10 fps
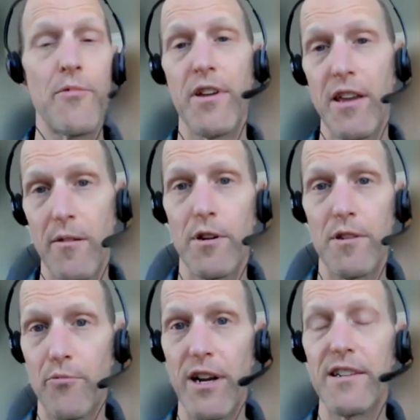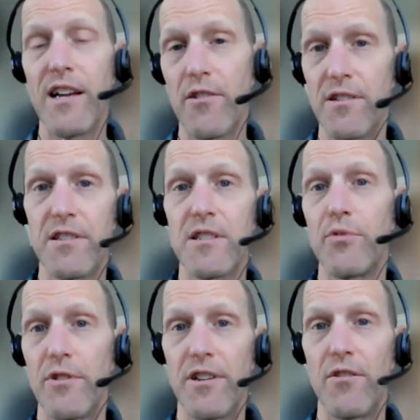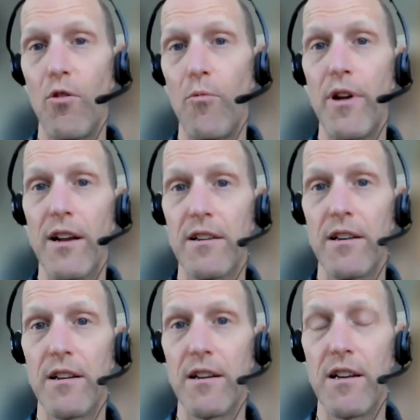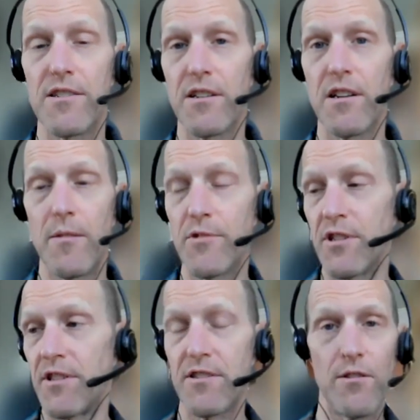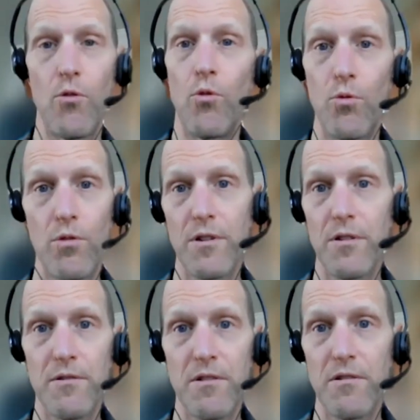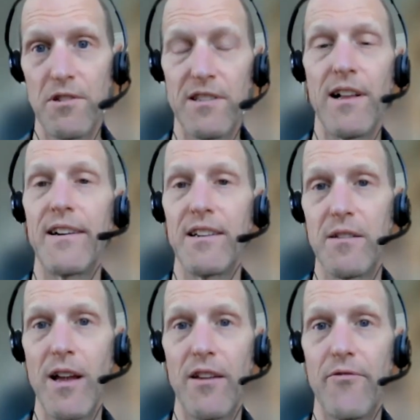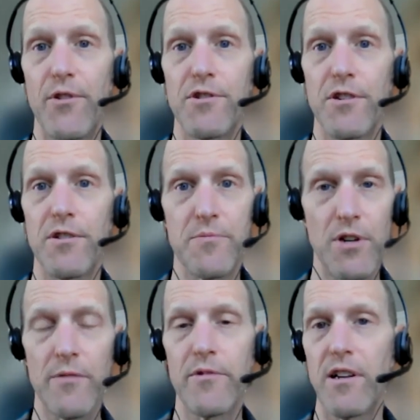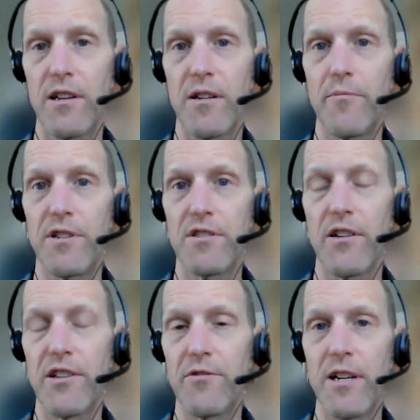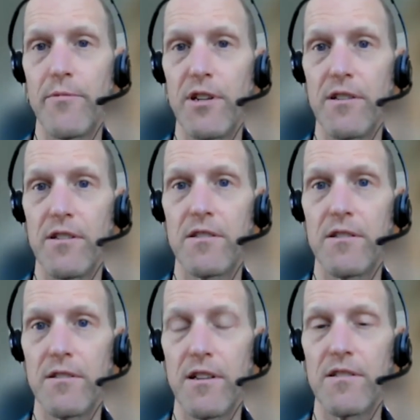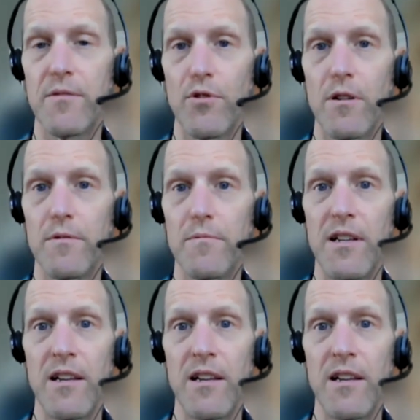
thinking about the breakdown in discipline in OPEC as it comes in this low declining demand future, it's probably not going to be Saudi Arabia that's the problem.